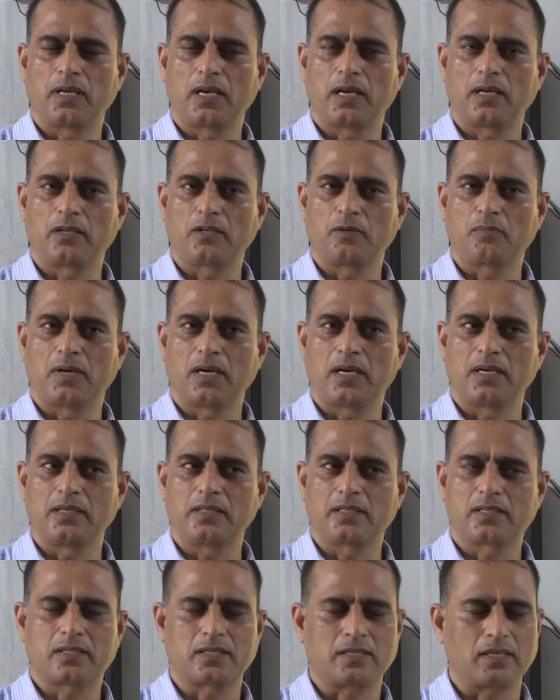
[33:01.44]
then you might
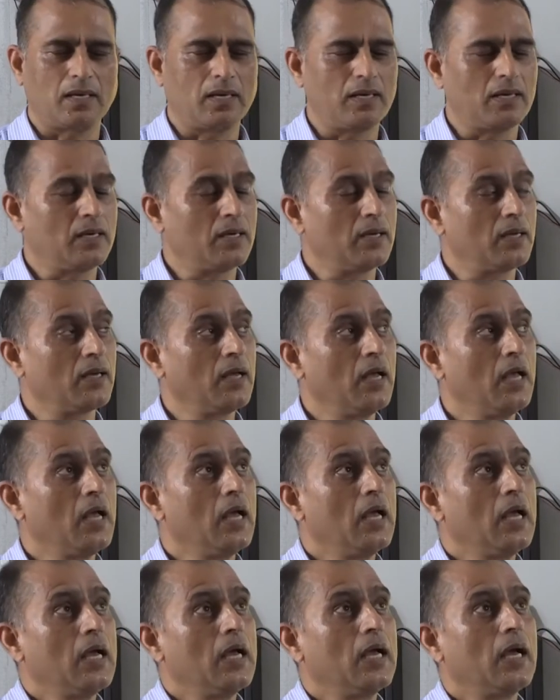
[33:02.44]
say,
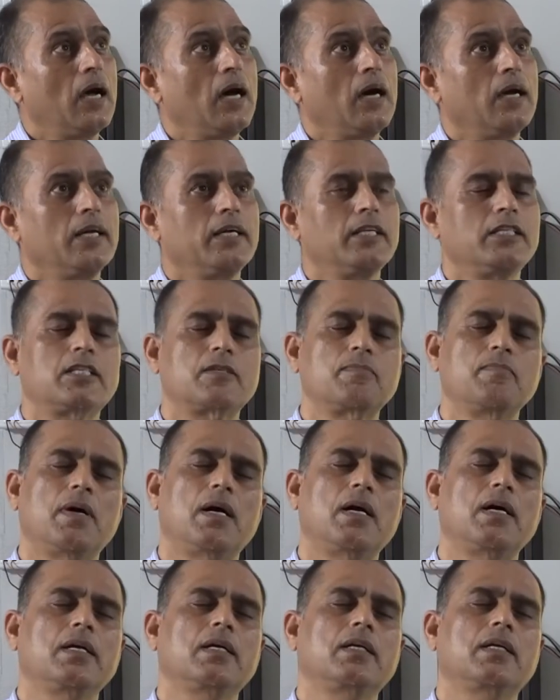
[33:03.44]
"It's
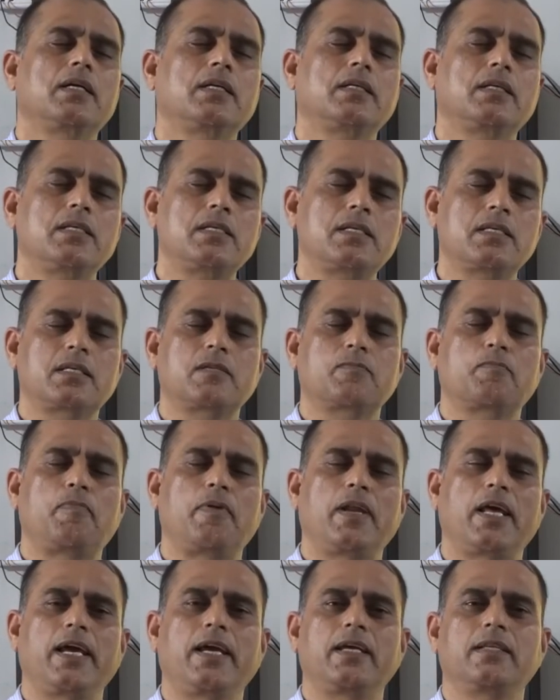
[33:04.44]
my greatest
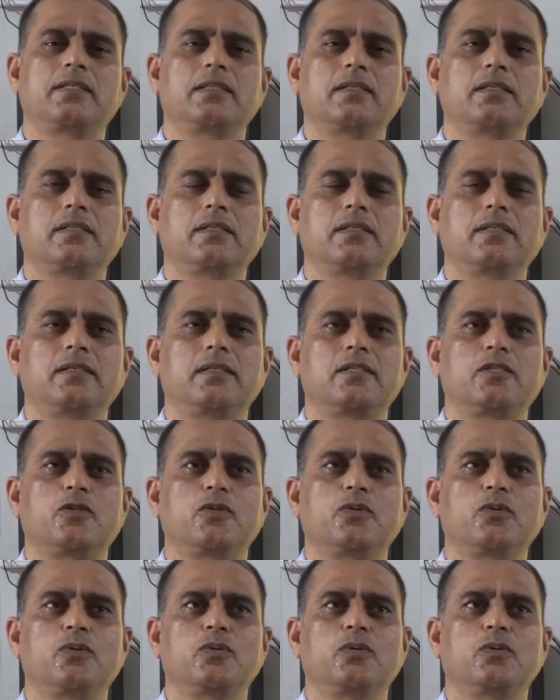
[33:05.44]
pleasure
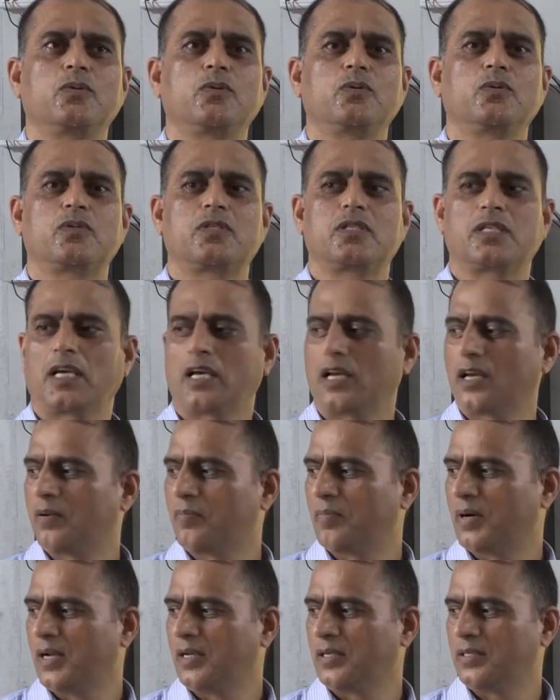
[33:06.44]
to tell
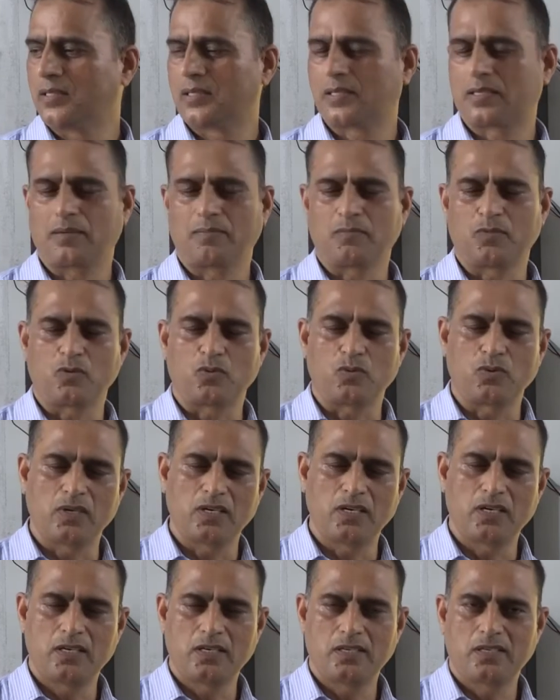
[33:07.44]
my some
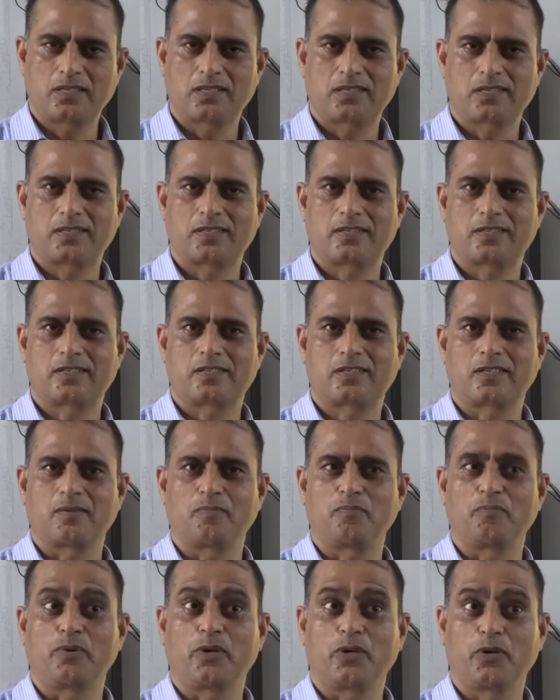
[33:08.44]
words,
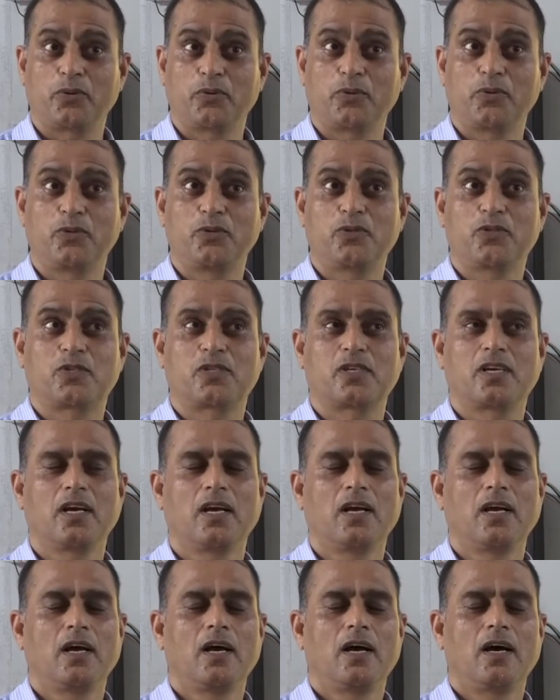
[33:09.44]
some views
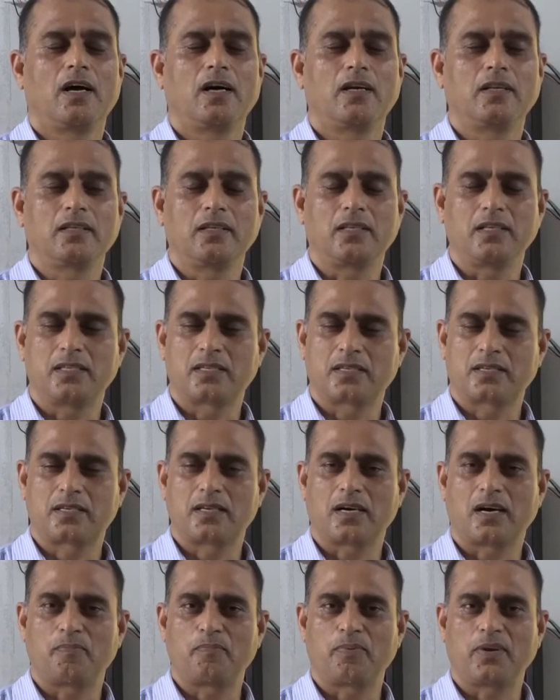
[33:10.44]
on this
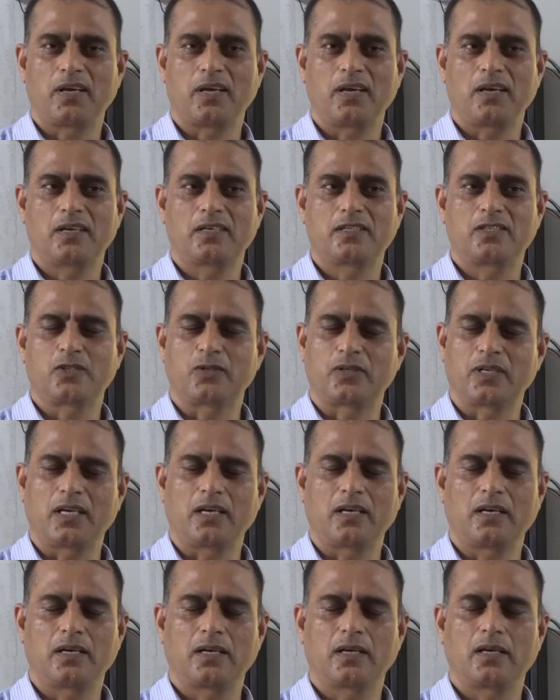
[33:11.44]
topic
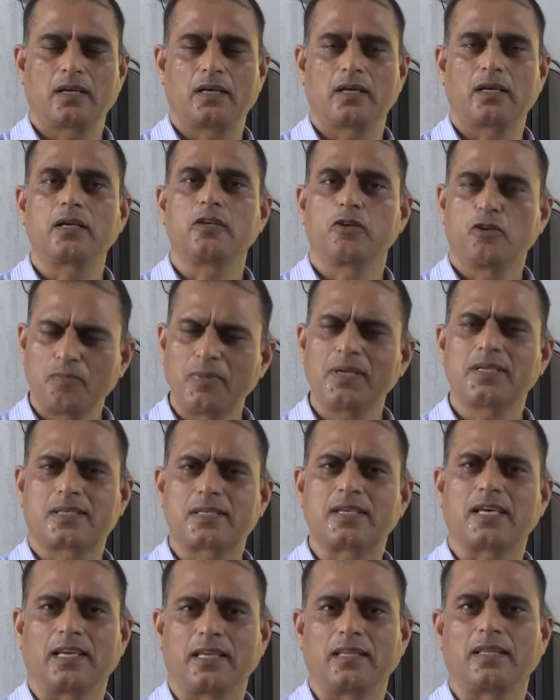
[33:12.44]
today." You may
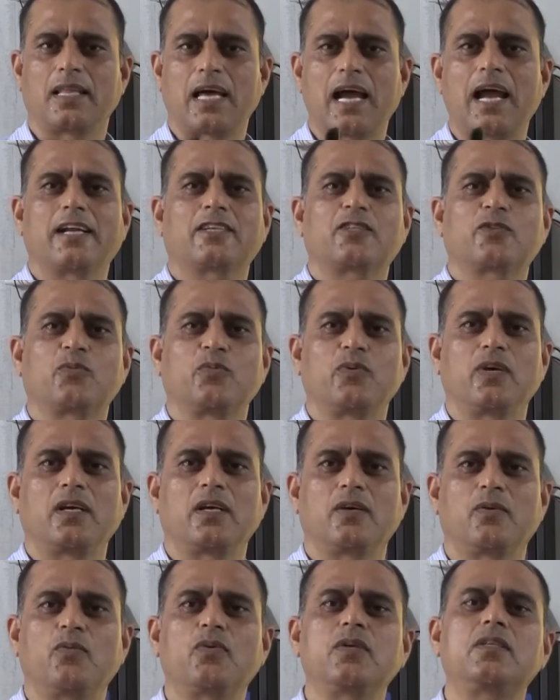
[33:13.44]
say in that way.
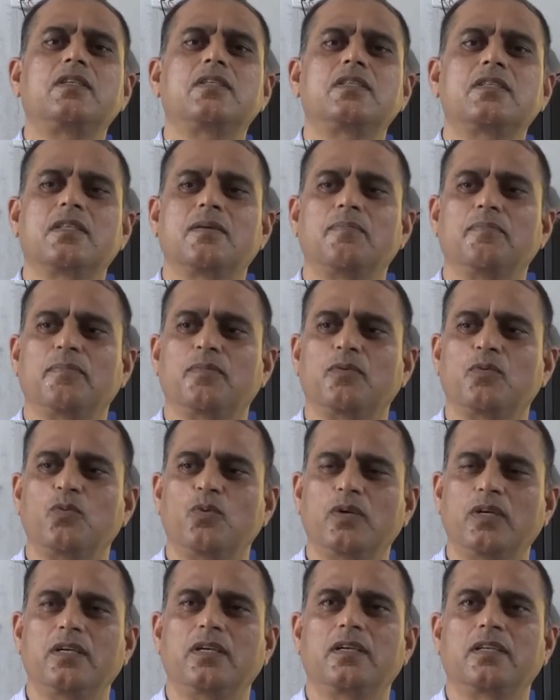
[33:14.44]
What does the
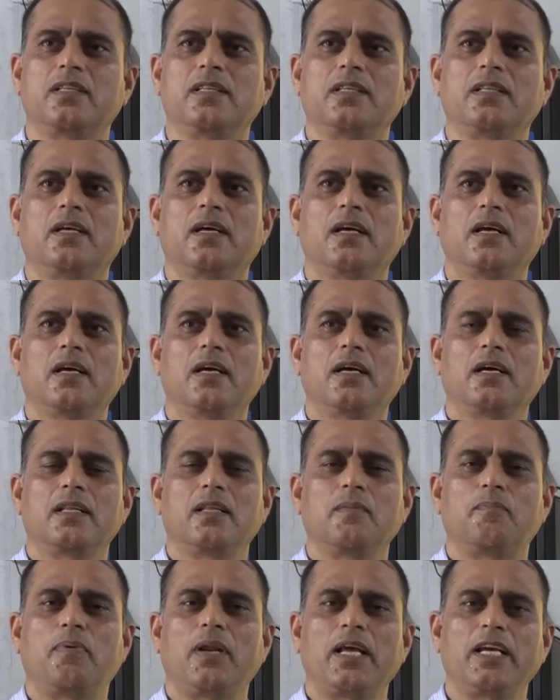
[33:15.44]
word,
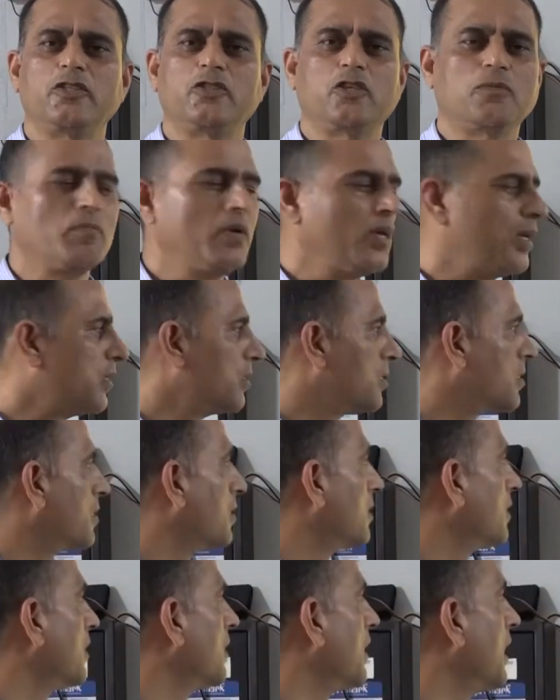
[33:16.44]
the pleasure means?
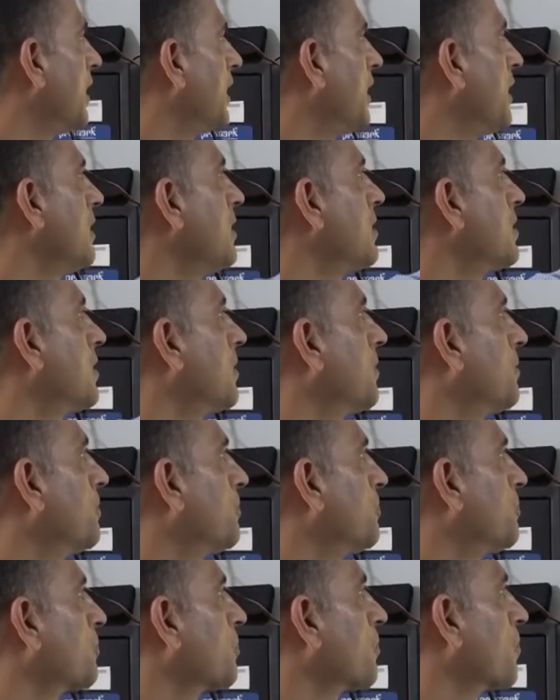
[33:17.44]
That is,
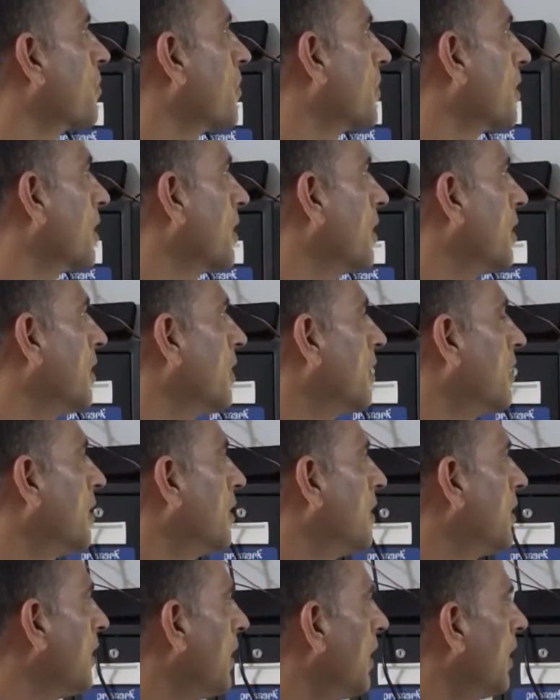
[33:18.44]

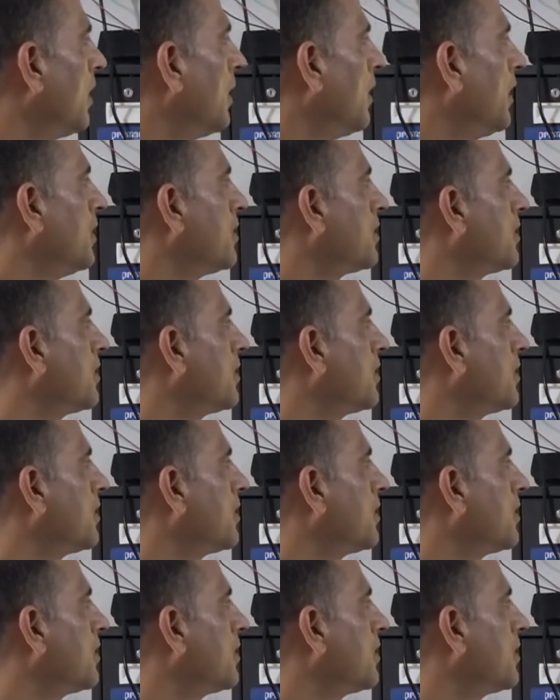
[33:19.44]
let's